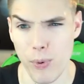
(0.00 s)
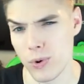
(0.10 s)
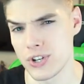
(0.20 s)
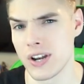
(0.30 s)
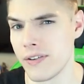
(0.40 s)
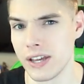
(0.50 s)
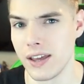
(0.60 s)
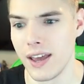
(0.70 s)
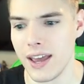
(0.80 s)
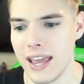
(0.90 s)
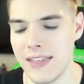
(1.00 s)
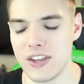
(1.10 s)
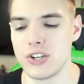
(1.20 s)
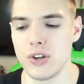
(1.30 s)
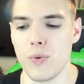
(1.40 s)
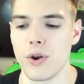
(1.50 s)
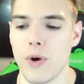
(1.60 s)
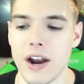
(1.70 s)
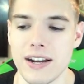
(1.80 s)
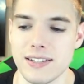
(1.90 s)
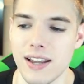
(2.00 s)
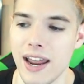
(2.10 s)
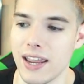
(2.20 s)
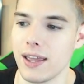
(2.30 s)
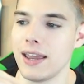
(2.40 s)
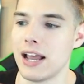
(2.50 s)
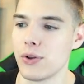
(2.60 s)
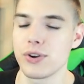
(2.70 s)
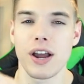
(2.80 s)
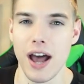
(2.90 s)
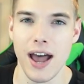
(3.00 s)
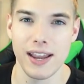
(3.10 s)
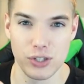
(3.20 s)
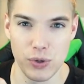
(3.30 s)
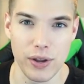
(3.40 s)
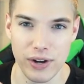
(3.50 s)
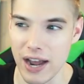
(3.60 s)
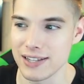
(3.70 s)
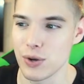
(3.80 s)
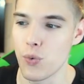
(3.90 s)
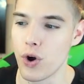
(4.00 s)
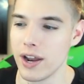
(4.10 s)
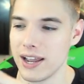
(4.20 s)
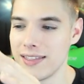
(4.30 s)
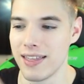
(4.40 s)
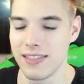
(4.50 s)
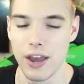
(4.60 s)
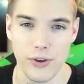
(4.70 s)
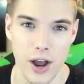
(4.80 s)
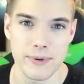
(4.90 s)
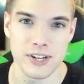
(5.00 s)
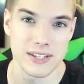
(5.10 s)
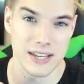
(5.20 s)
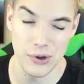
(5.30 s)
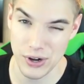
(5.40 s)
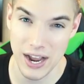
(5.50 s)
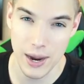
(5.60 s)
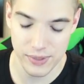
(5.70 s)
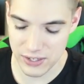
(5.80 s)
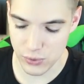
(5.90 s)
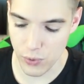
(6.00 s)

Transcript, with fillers: portion of it, they should do one where it's like an Elder Kai, 2 Elder Kais on one, and then the other option is an Elder Kai with these